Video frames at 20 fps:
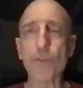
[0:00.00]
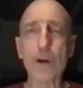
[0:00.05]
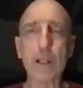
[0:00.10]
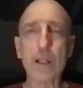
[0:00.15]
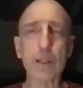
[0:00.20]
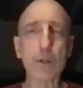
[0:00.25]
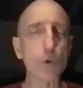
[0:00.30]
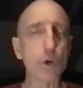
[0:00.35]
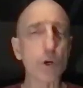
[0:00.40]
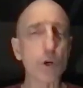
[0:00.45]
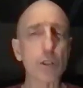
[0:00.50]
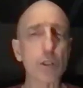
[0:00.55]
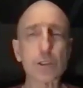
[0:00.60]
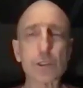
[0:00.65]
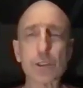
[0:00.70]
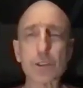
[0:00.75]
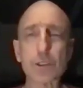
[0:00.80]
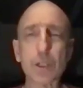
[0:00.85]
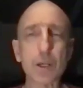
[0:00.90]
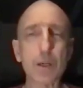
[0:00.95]
profiling
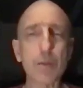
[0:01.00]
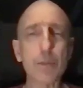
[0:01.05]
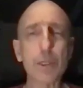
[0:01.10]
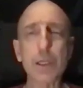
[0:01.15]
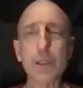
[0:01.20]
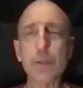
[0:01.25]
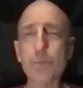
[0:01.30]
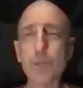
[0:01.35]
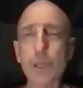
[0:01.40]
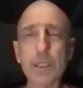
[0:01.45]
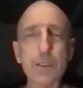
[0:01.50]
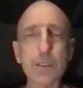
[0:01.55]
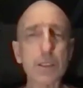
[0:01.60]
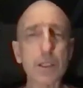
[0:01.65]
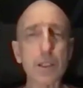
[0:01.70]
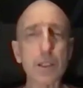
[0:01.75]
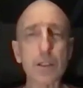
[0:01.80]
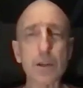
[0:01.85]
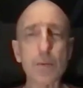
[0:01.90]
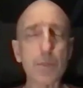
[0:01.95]
works. I mean,
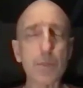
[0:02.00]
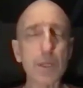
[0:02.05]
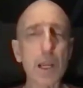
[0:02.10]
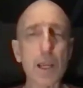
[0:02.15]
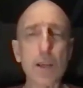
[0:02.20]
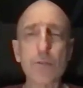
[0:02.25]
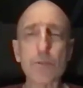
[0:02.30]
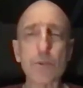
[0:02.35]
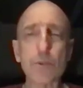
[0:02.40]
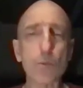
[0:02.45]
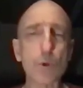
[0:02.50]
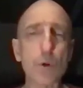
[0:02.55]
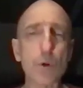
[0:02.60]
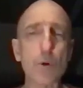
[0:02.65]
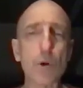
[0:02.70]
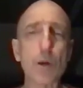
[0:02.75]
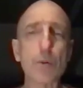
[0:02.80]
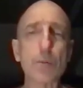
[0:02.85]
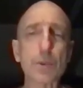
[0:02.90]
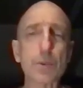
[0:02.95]
based on their behavior, we
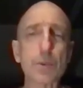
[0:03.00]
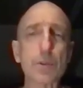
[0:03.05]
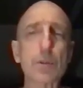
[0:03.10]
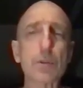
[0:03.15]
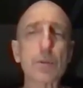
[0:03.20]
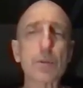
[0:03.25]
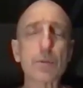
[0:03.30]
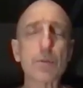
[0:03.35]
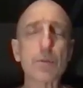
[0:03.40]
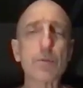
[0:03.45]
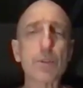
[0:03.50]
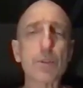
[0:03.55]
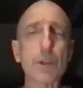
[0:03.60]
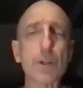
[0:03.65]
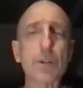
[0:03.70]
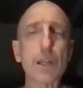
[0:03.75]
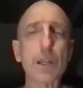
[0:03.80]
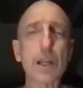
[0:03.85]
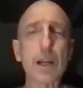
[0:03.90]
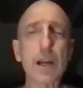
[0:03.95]
were able to
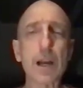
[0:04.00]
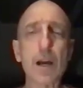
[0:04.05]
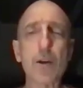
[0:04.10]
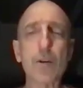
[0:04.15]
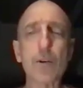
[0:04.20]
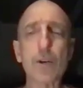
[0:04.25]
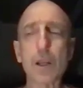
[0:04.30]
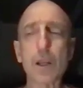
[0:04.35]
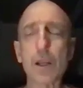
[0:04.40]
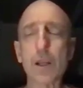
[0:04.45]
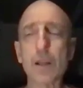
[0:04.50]
figure that out.